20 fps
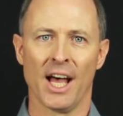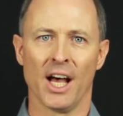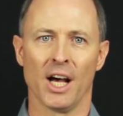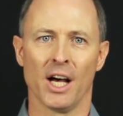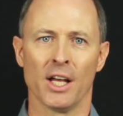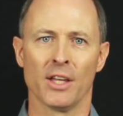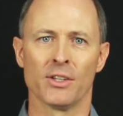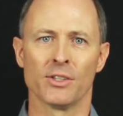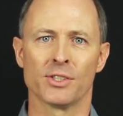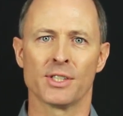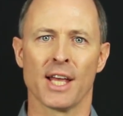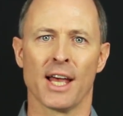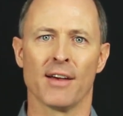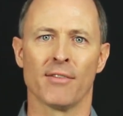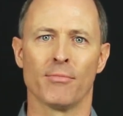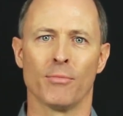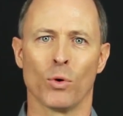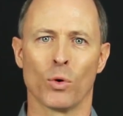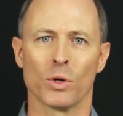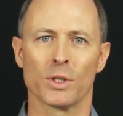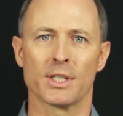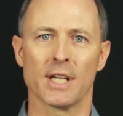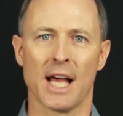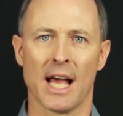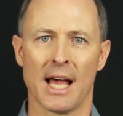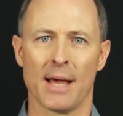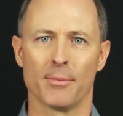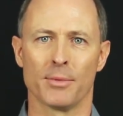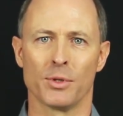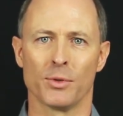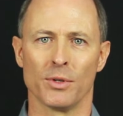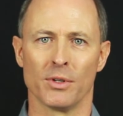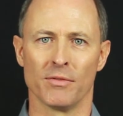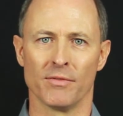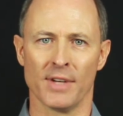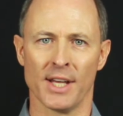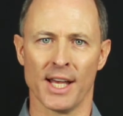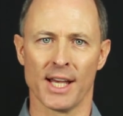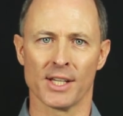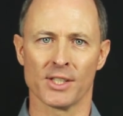Others have more time to
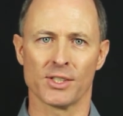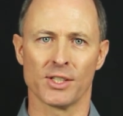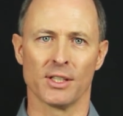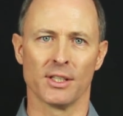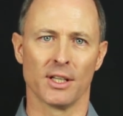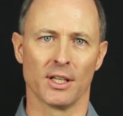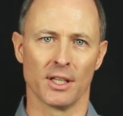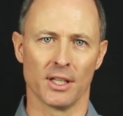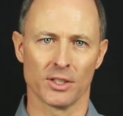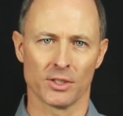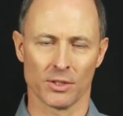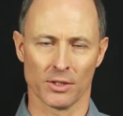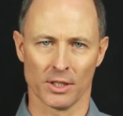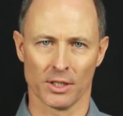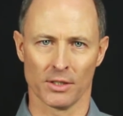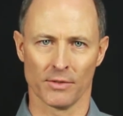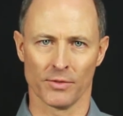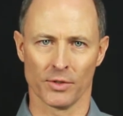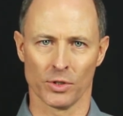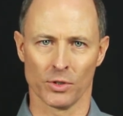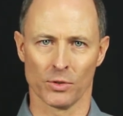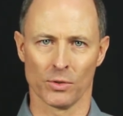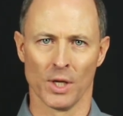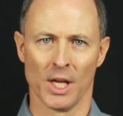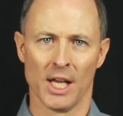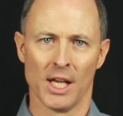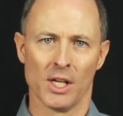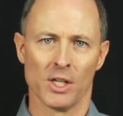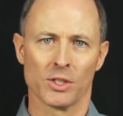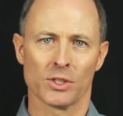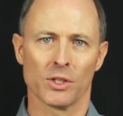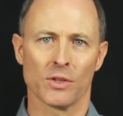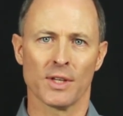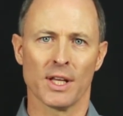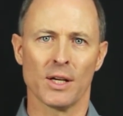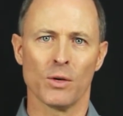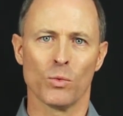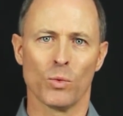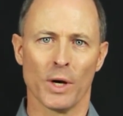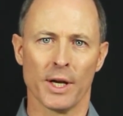invest in the initial interview, so
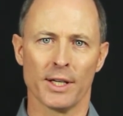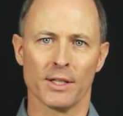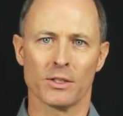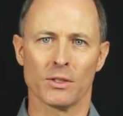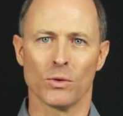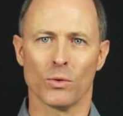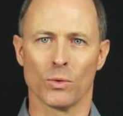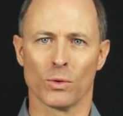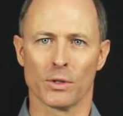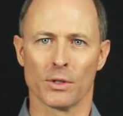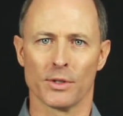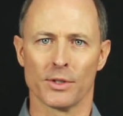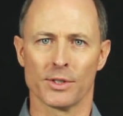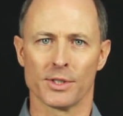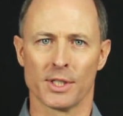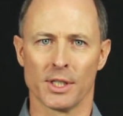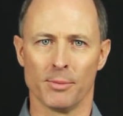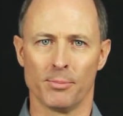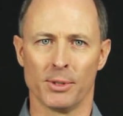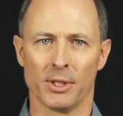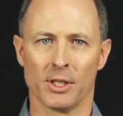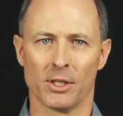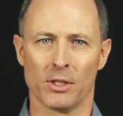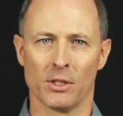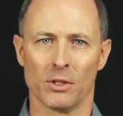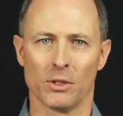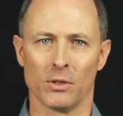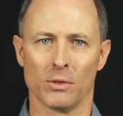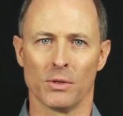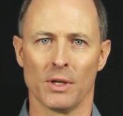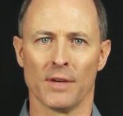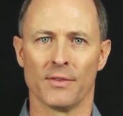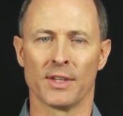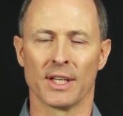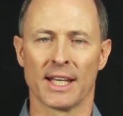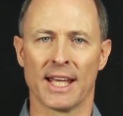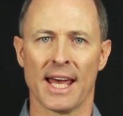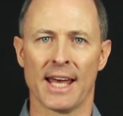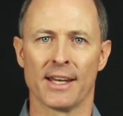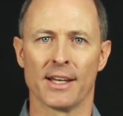they wait to order the CPQ if
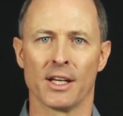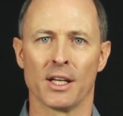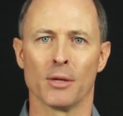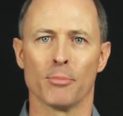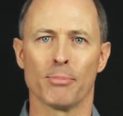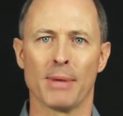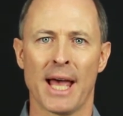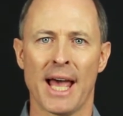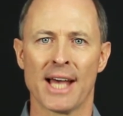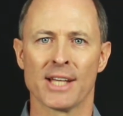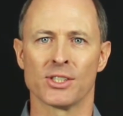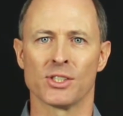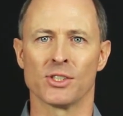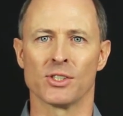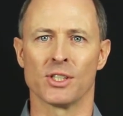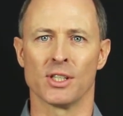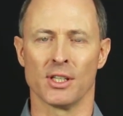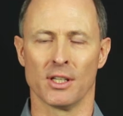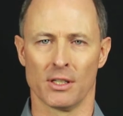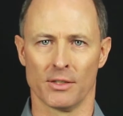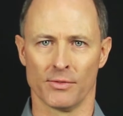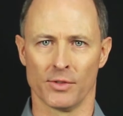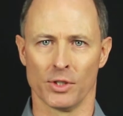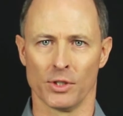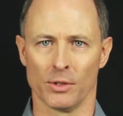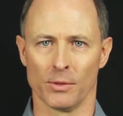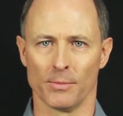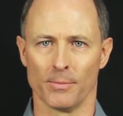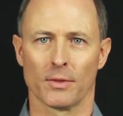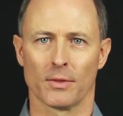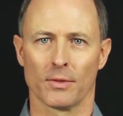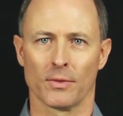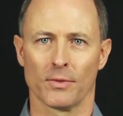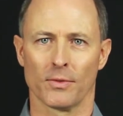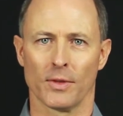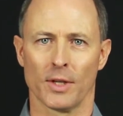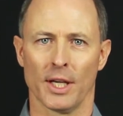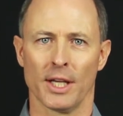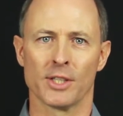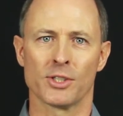the candidate passes the interview.
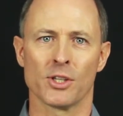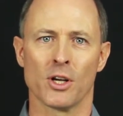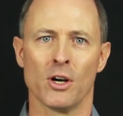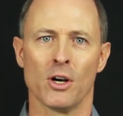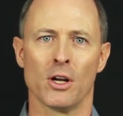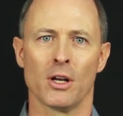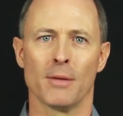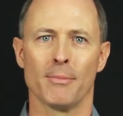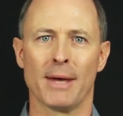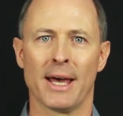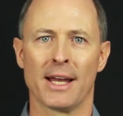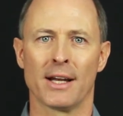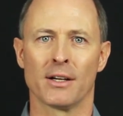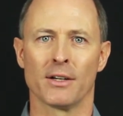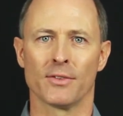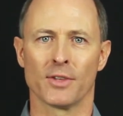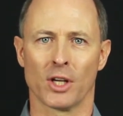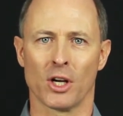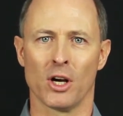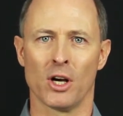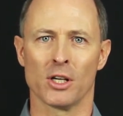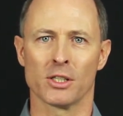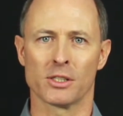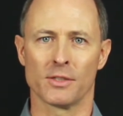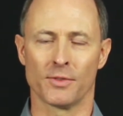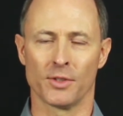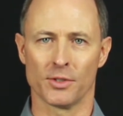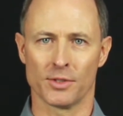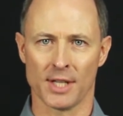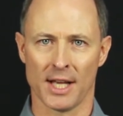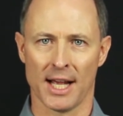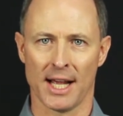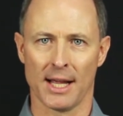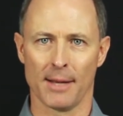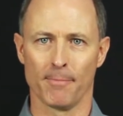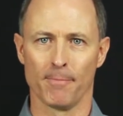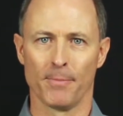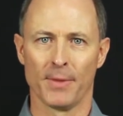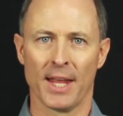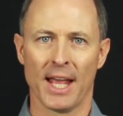It's all a matter of the cost of your
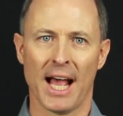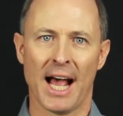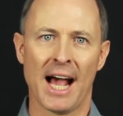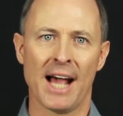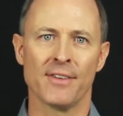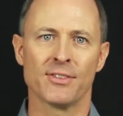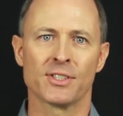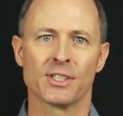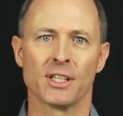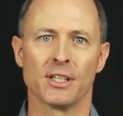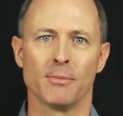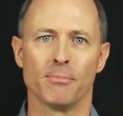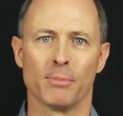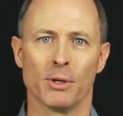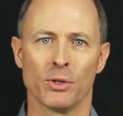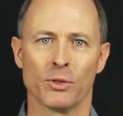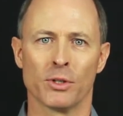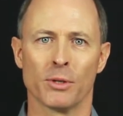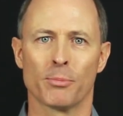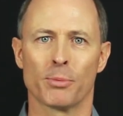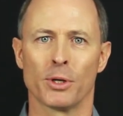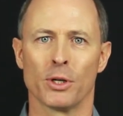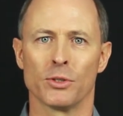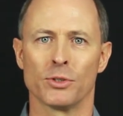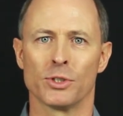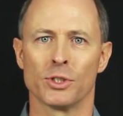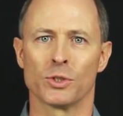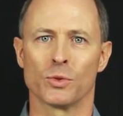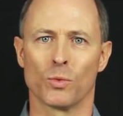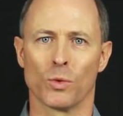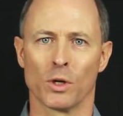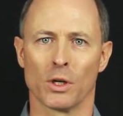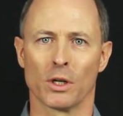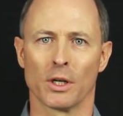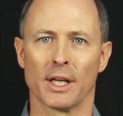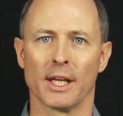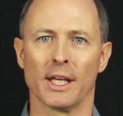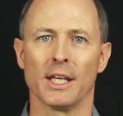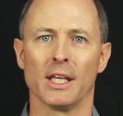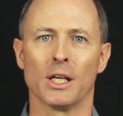time. I've seen both approaches
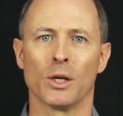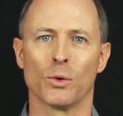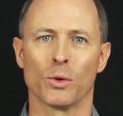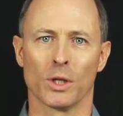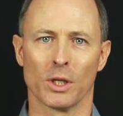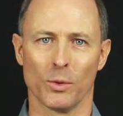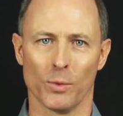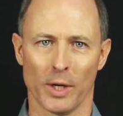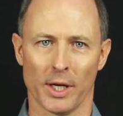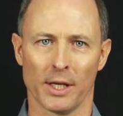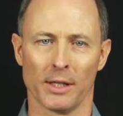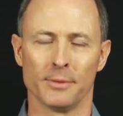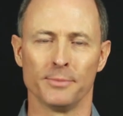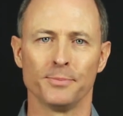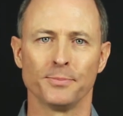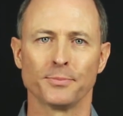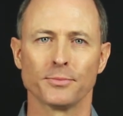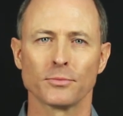work equally well.